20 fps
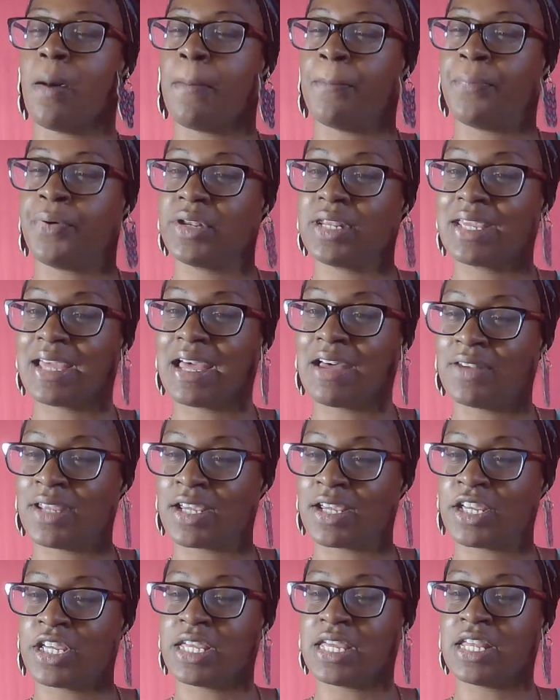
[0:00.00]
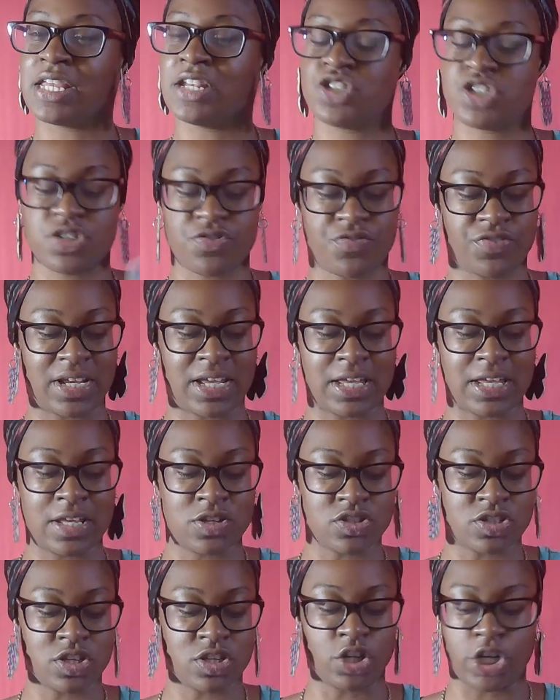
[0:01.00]
putting out that good energy for
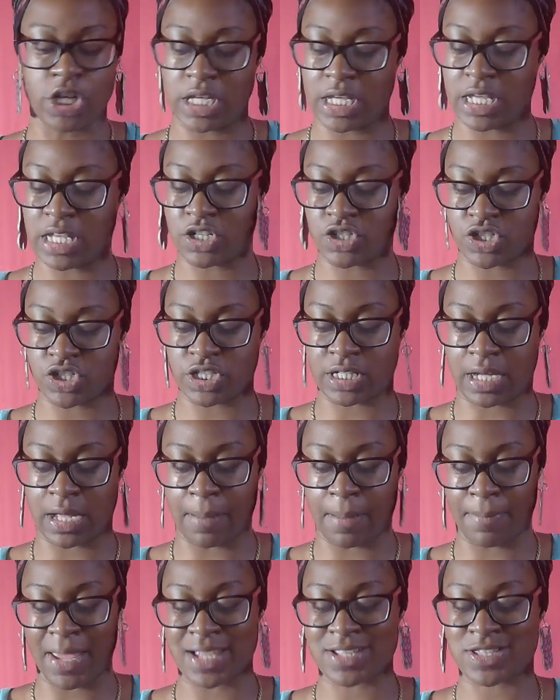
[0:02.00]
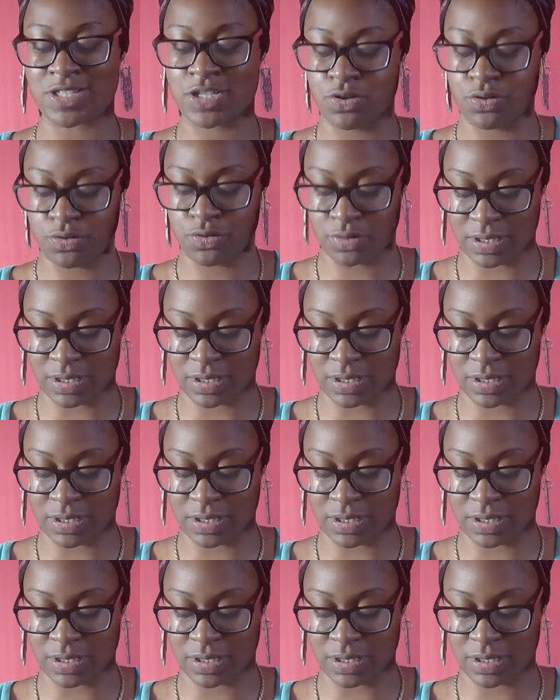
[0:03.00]
that good energy to come back to you.